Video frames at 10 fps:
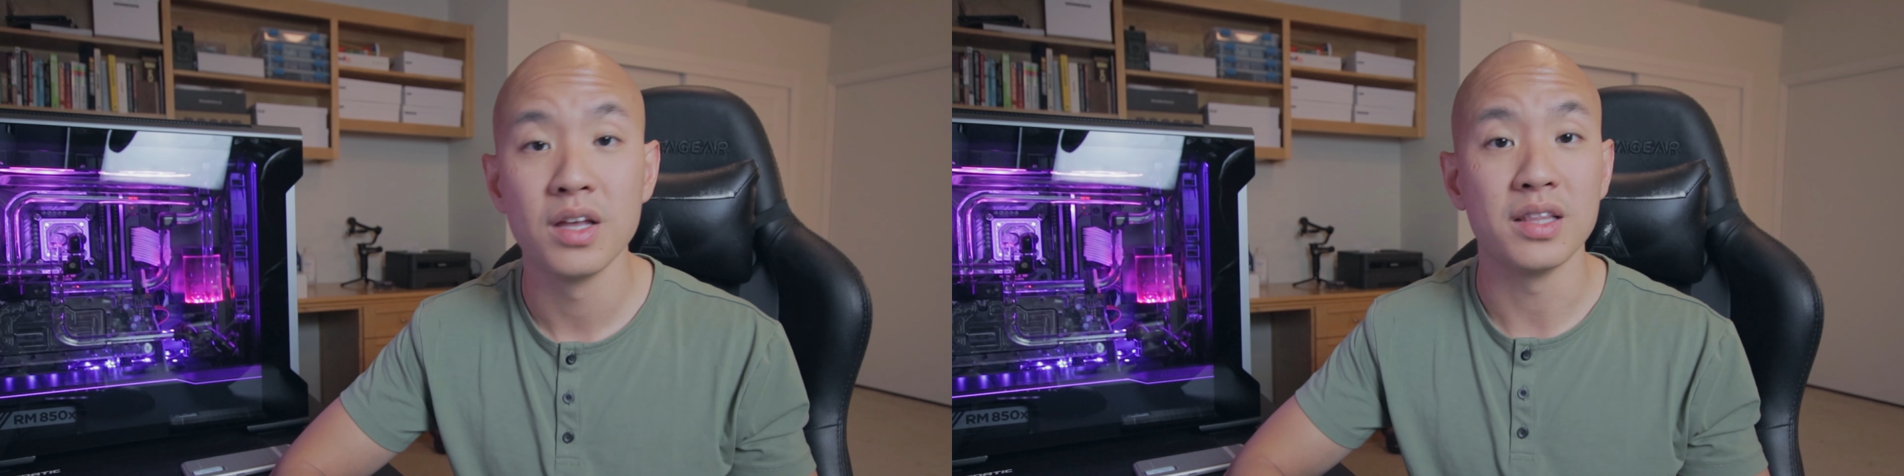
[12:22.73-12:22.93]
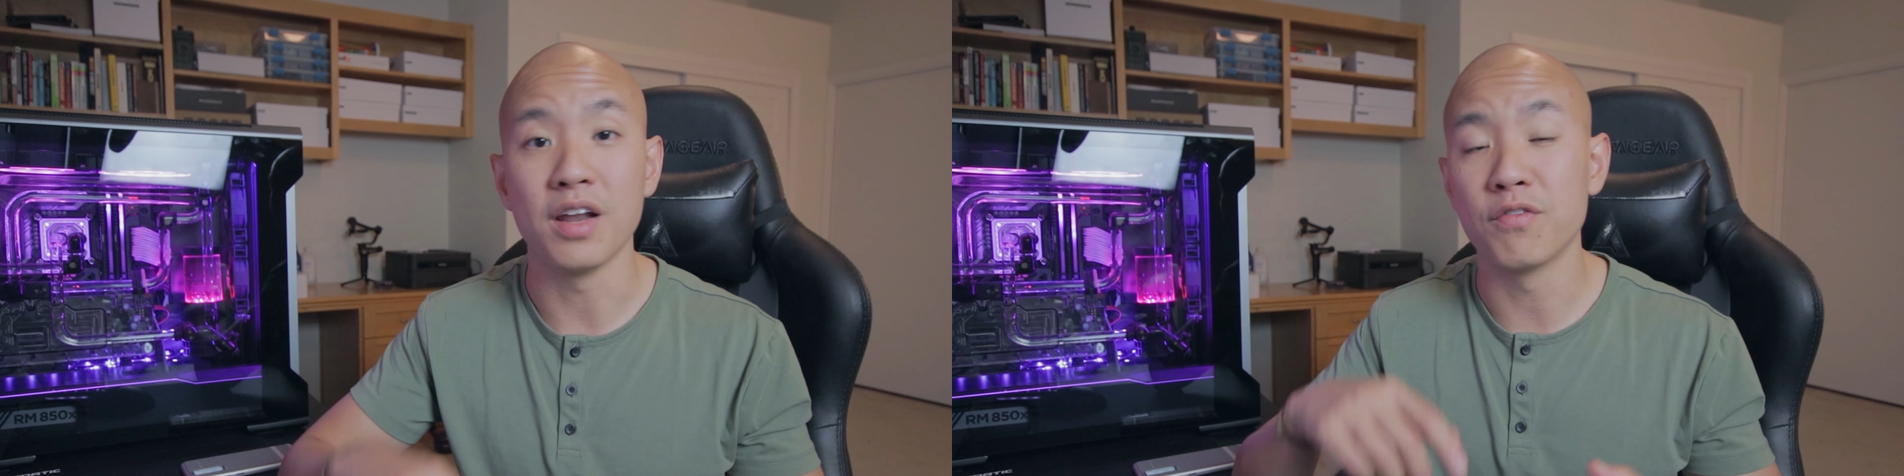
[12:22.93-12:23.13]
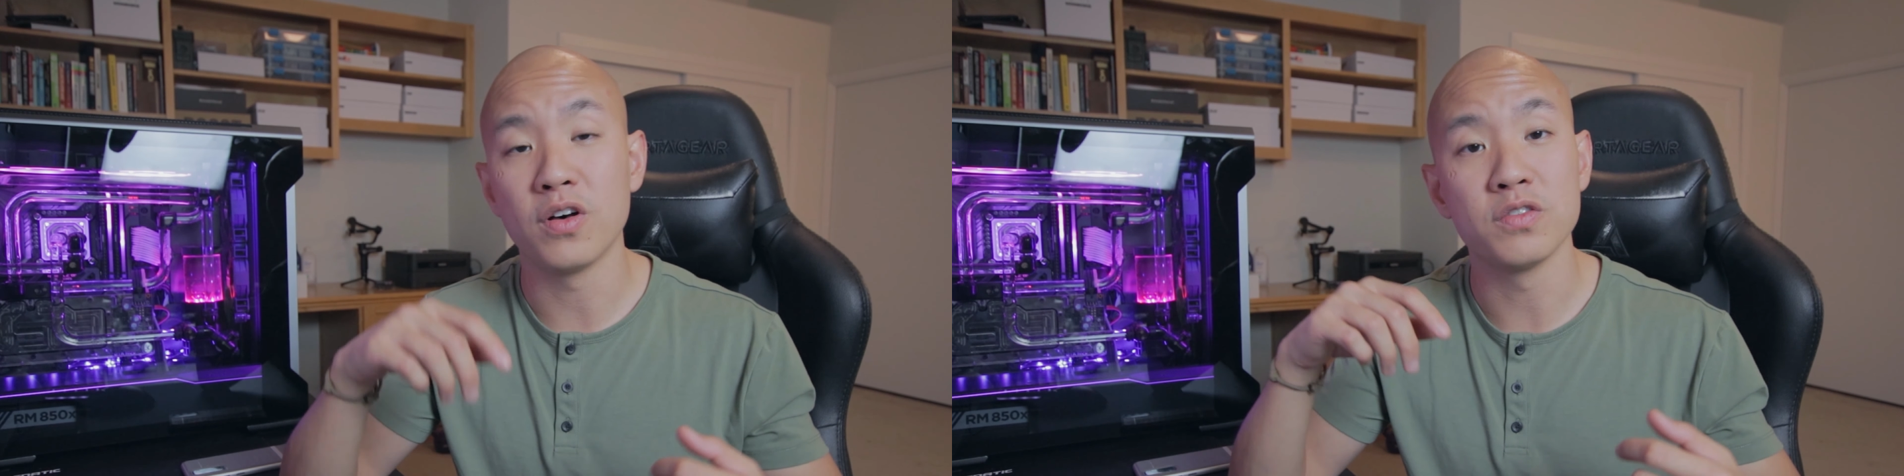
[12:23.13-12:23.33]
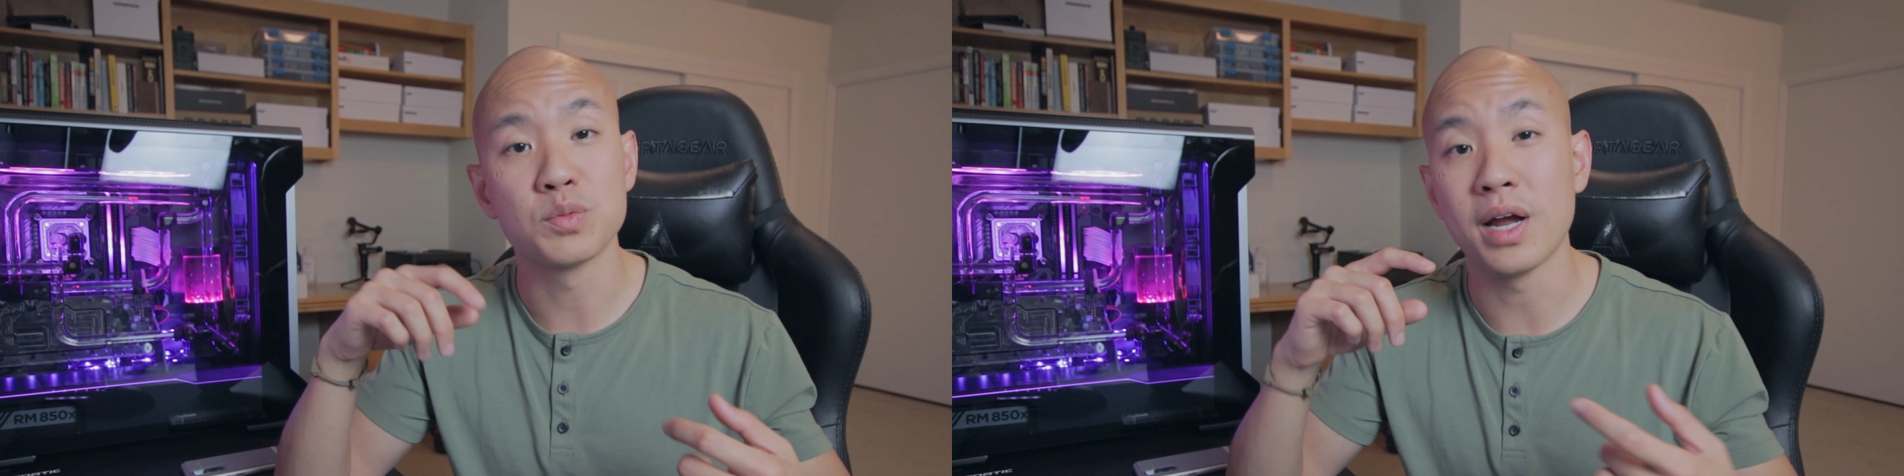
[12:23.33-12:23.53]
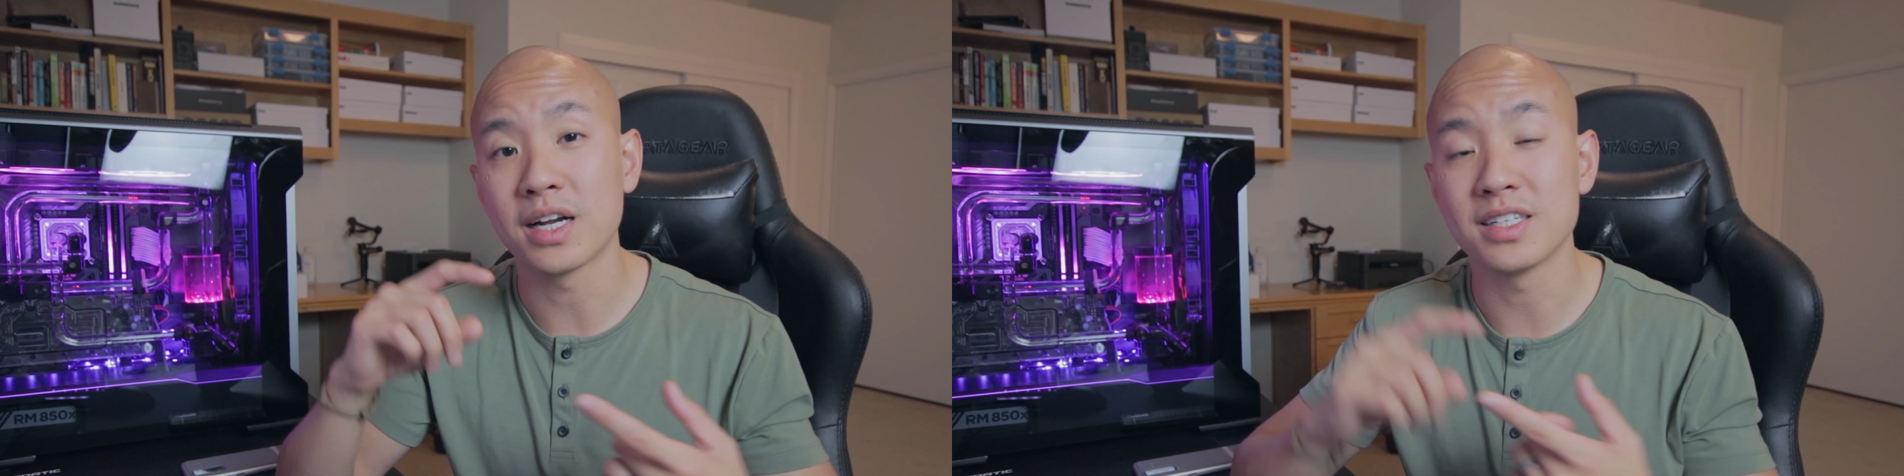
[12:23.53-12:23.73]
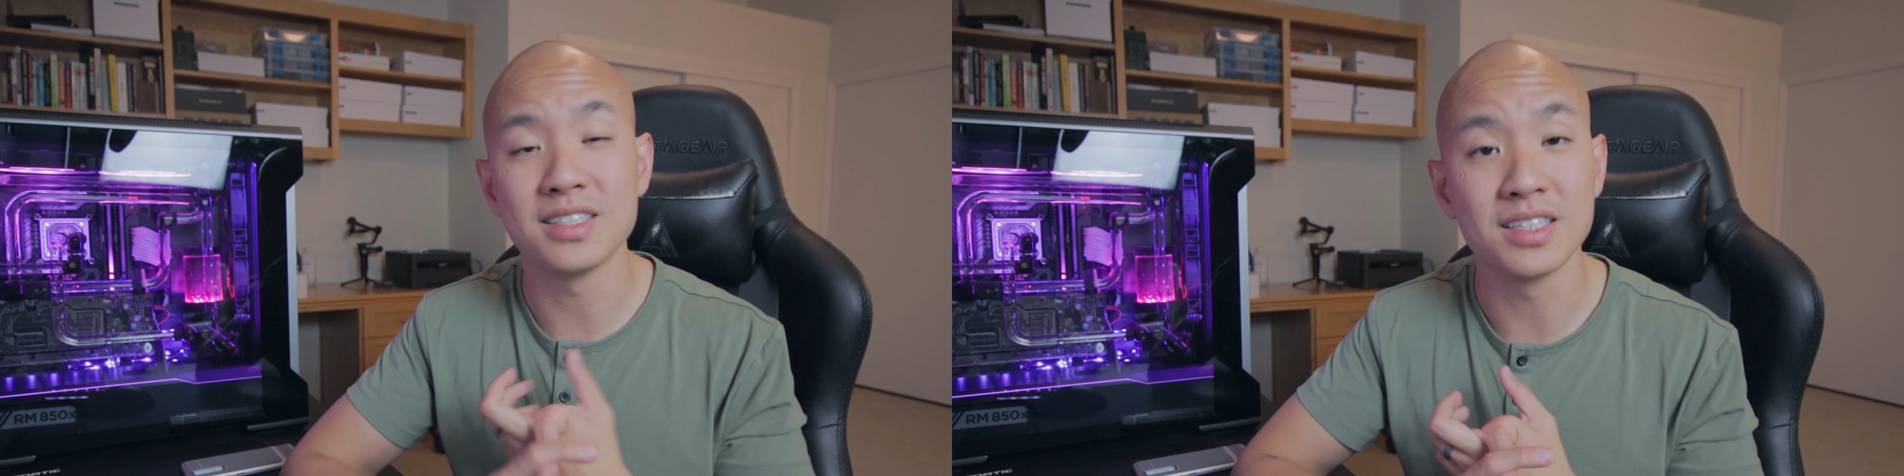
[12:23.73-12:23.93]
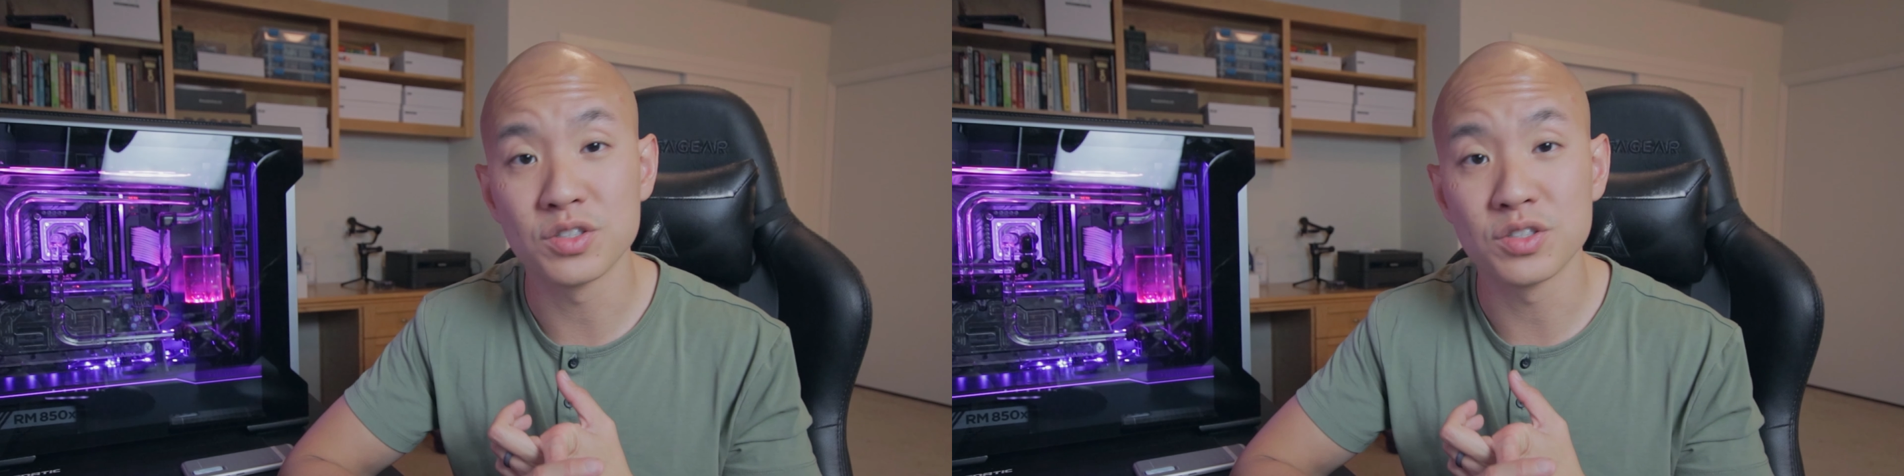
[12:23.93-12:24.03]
That involves practicing